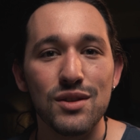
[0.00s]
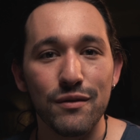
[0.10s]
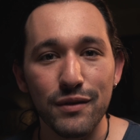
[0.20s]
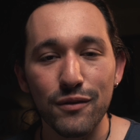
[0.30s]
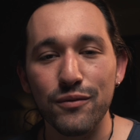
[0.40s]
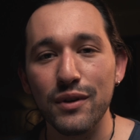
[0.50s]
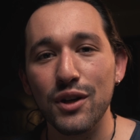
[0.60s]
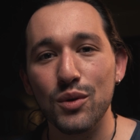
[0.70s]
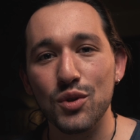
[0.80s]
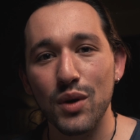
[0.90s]
So feel free
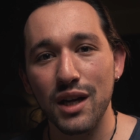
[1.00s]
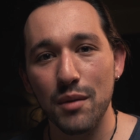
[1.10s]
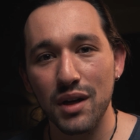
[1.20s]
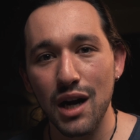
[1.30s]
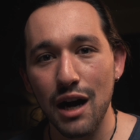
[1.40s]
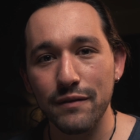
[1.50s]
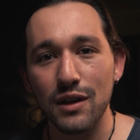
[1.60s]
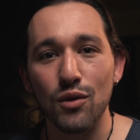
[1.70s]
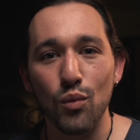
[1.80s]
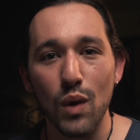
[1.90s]
to enjoy a cup of coffee
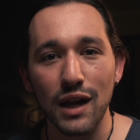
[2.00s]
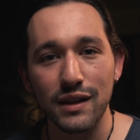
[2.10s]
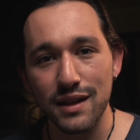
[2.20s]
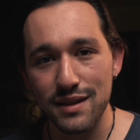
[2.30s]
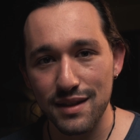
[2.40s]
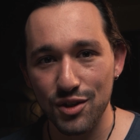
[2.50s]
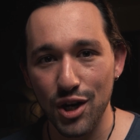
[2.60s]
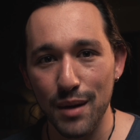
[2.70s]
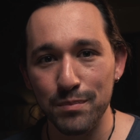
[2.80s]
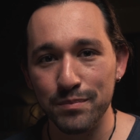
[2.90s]
while it does the job.